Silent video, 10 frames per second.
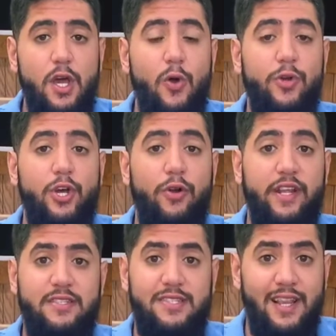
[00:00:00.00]
we
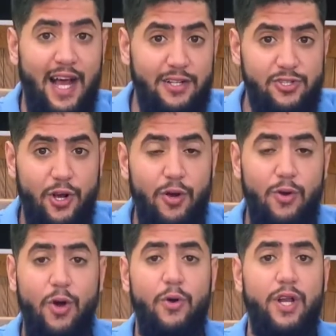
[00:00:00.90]
donated
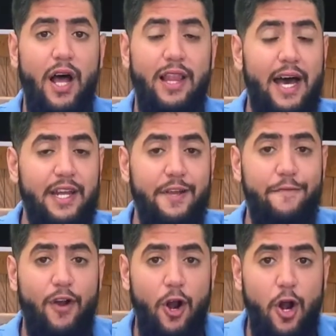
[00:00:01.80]
cilantro, a lot of
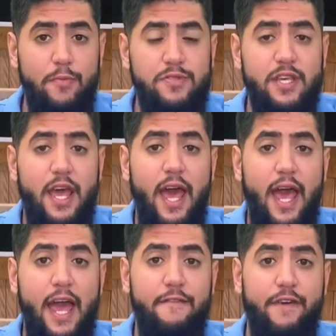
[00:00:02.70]
different herbs
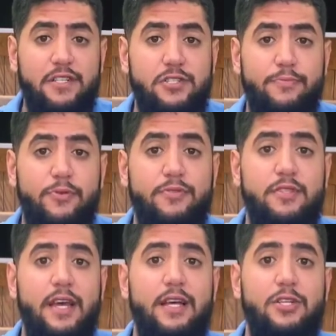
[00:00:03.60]
and
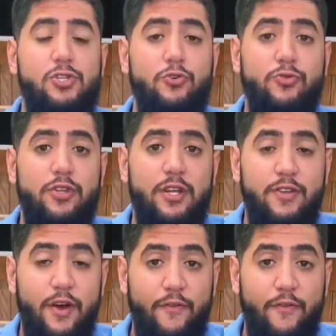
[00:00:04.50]
vegetables to the